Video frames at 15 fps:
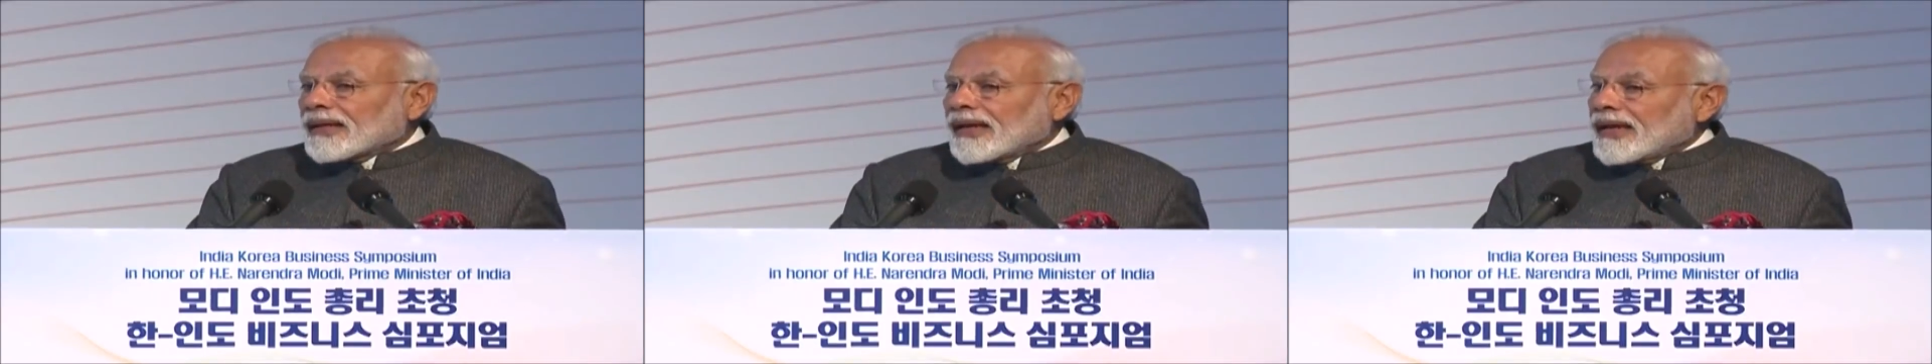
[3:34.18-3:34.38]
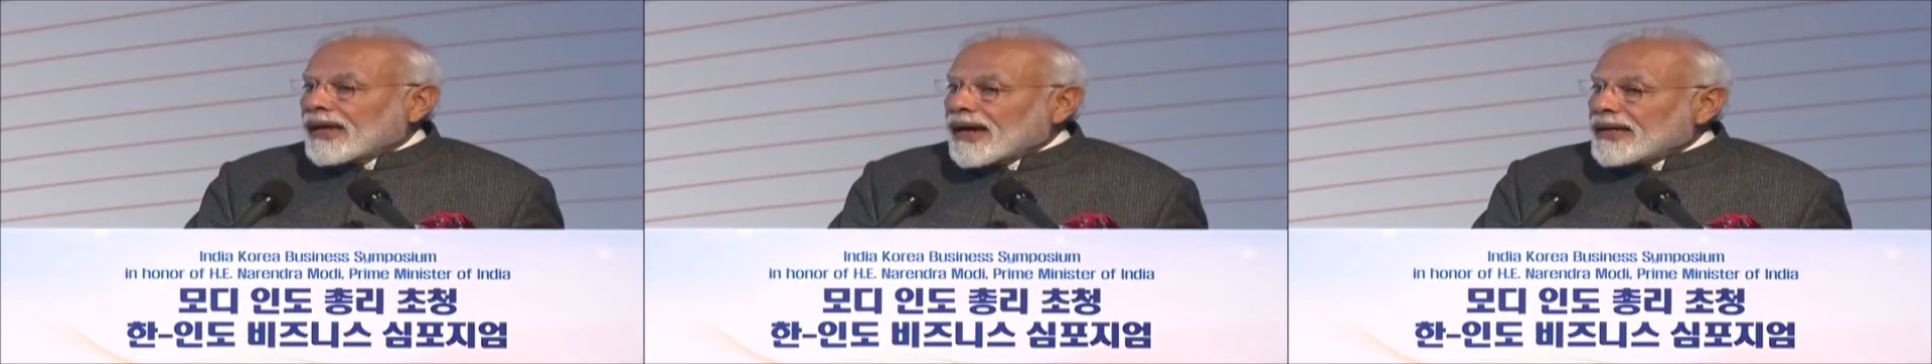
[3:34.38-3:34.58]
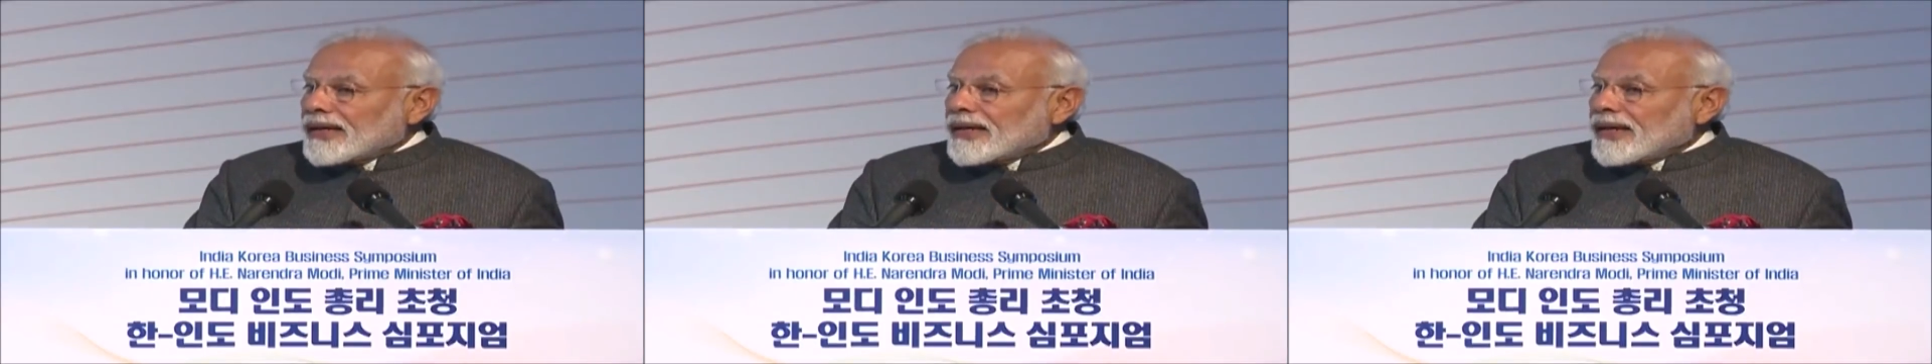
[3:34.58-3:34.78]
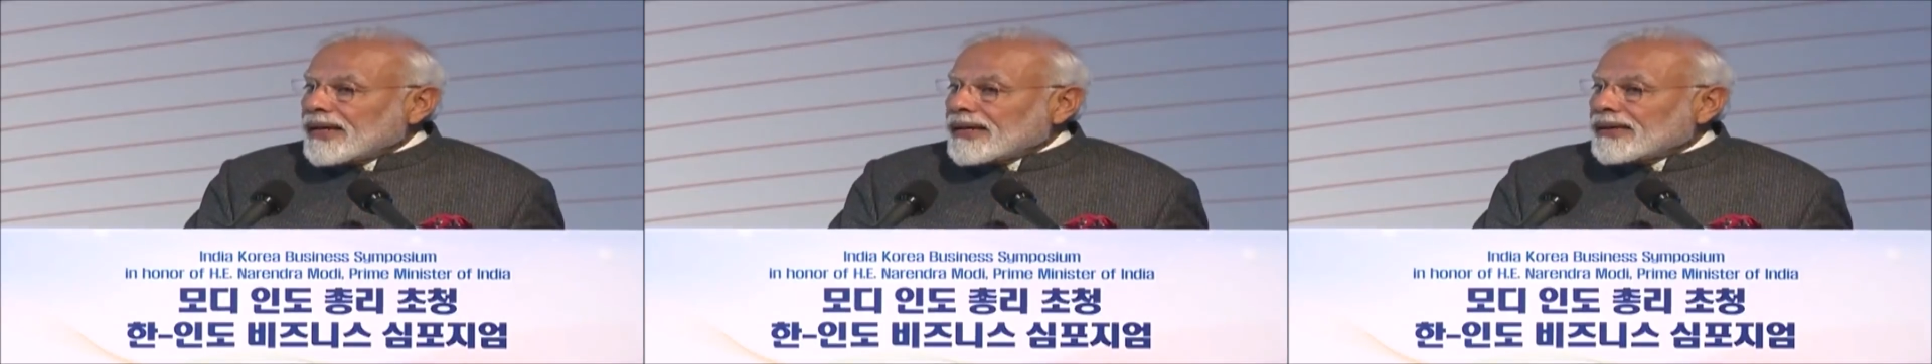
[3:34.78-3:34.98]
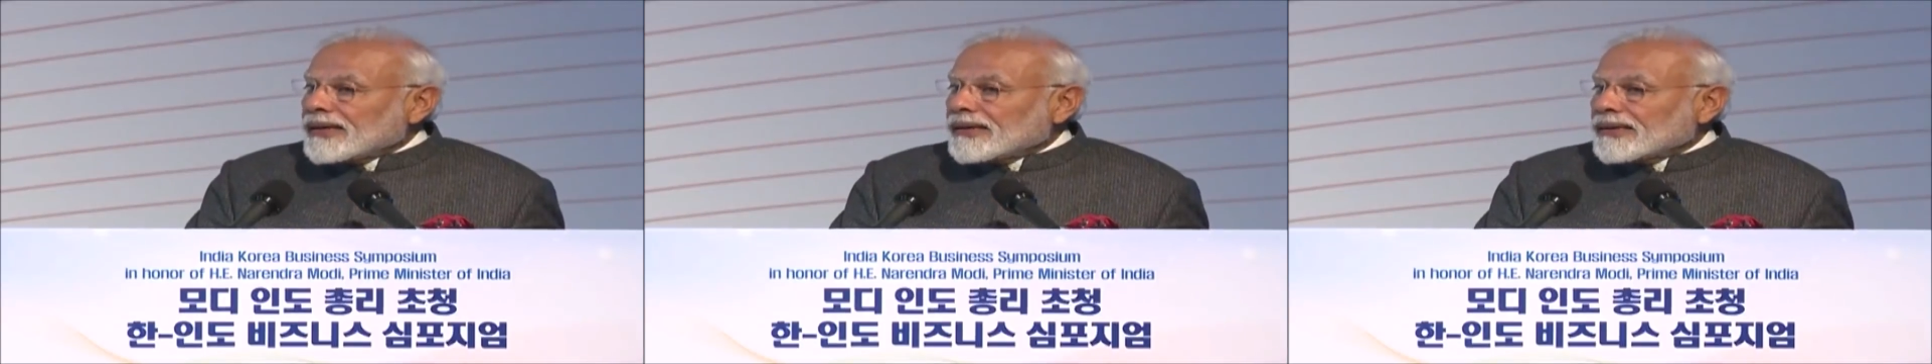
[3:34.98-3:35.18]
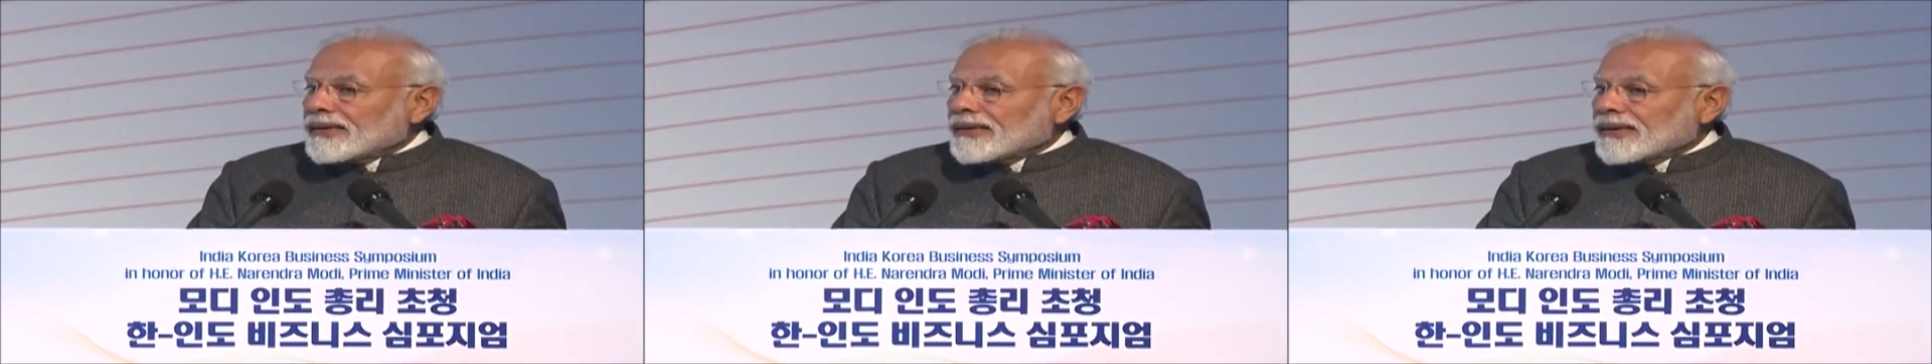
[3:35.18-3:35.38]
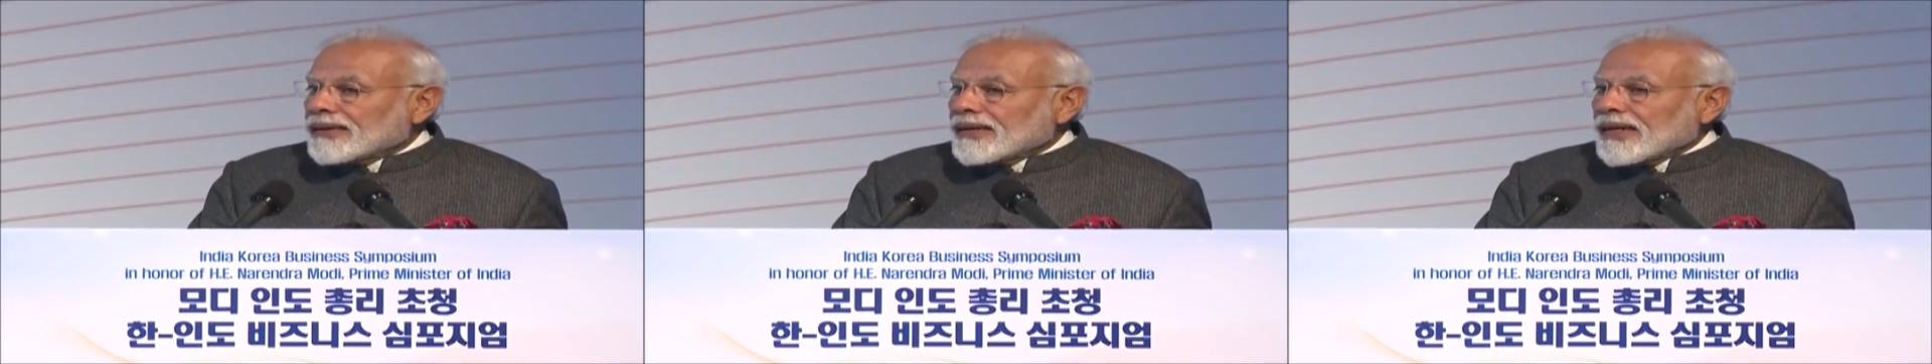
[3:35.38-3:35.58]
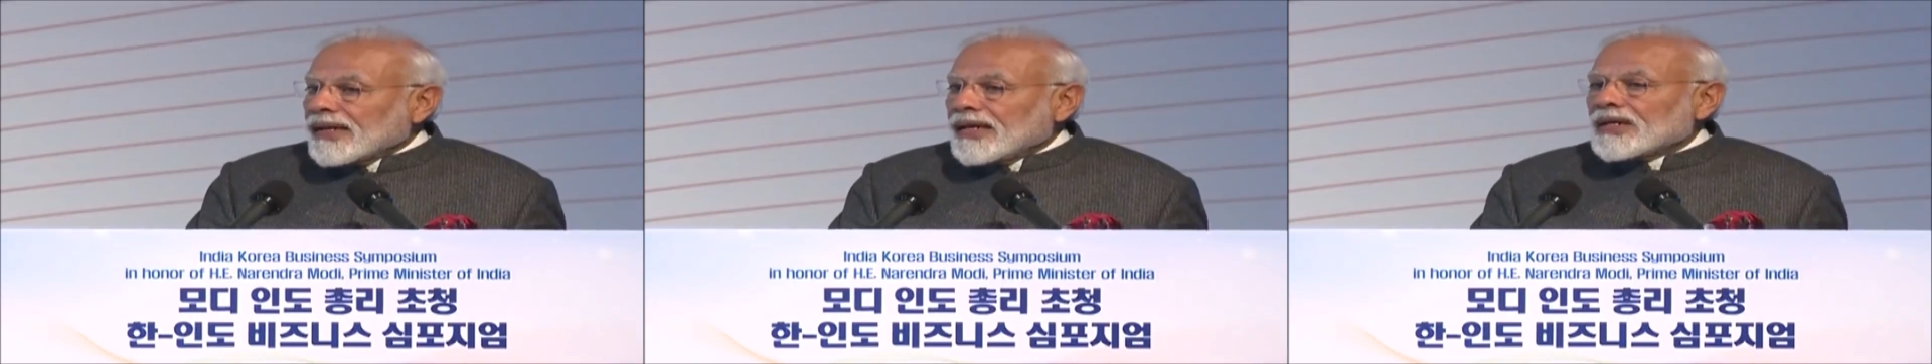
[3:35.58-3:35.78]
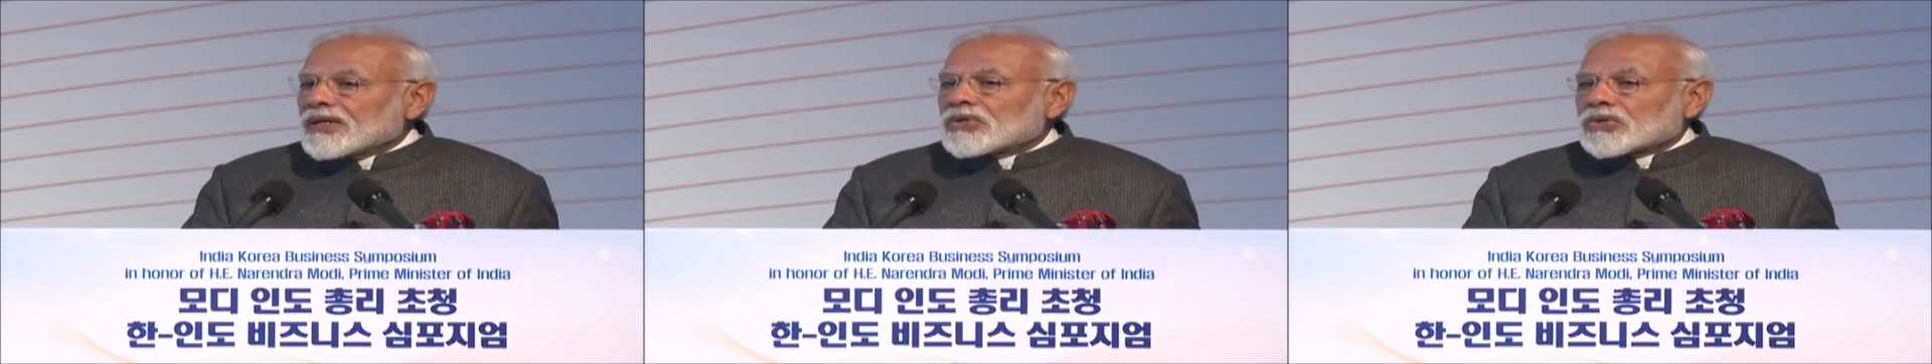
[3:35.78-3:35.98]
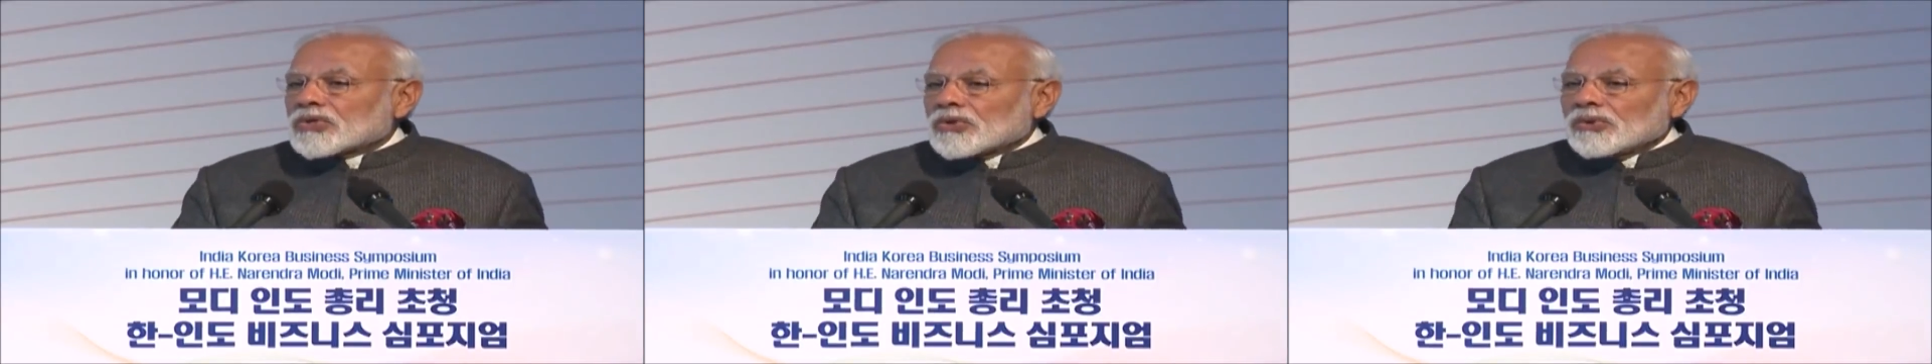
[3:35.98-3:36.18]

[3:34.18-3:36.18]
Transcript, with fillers: KIA is